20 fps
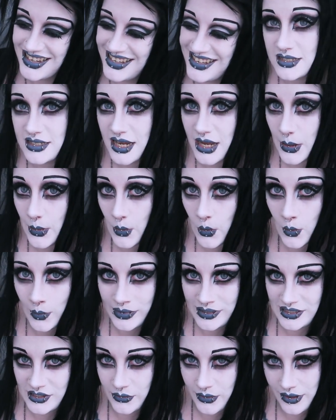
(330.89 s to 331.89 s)
Stay
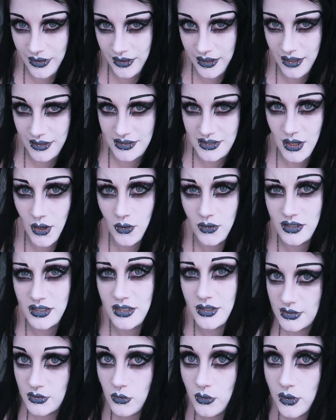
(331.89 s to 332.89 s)
warm as the weather gets
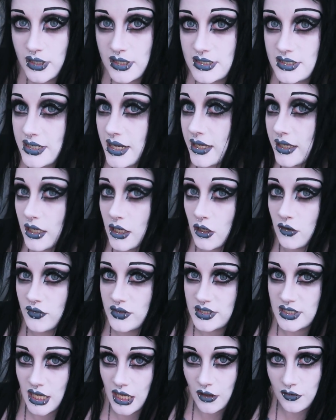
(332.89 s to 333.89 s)
colder. As always, take care of
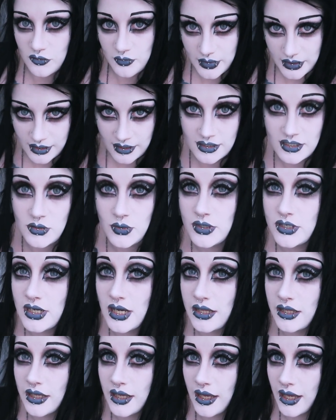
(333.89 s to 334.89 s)
yourselves, be nice to each
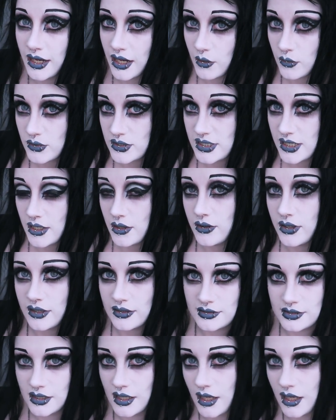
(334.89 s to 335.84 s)
other, and I will see you next